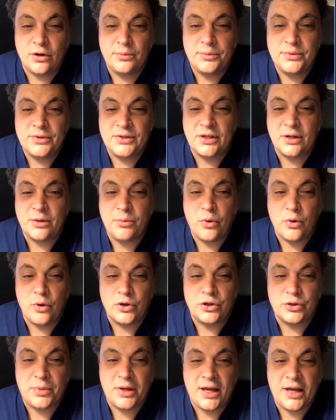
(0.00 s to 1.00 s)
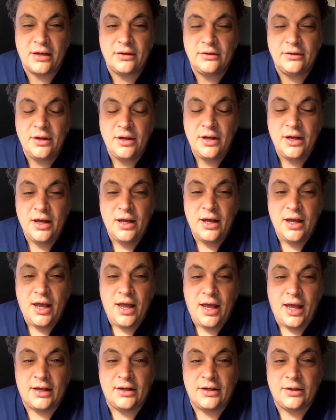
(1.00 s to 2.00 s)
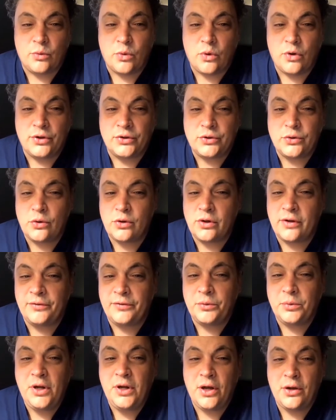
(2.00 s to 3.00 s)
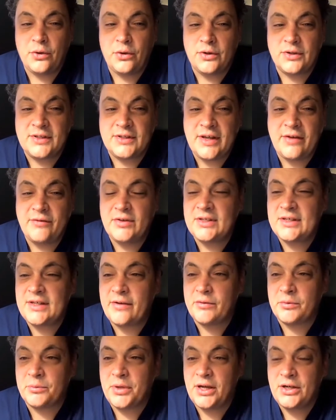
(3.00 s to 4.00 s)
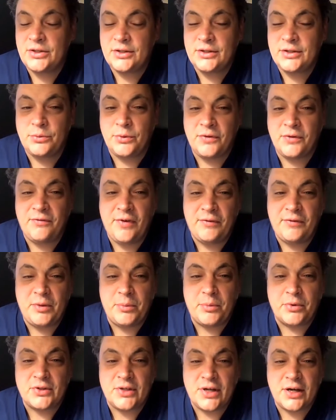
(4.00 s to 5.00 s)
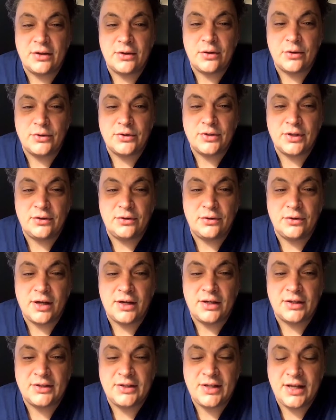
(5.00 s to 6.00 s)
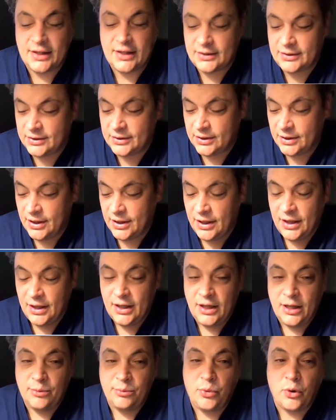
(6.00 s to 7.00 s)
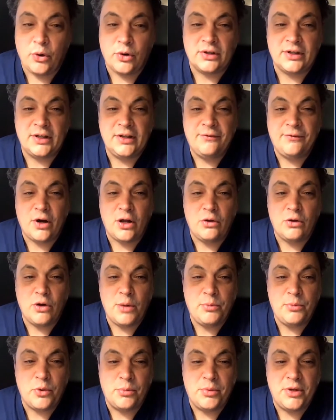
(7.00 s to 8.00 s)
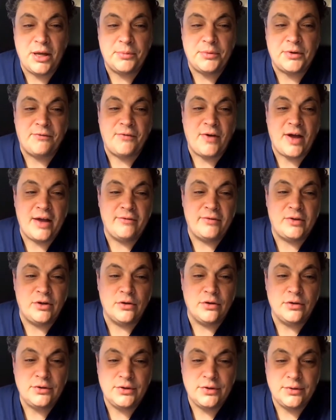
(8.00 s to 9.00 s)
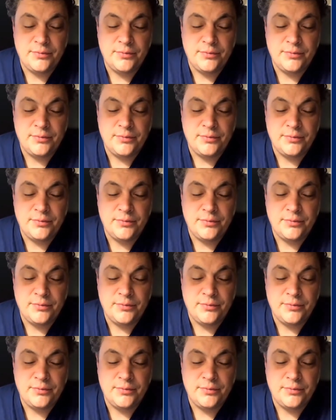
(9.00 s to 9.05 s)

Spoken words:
Singapore, and Japan, and enroll a total of 377 patients, with 50% of those in the United States. Importantly, follow-up will be up to 5 years.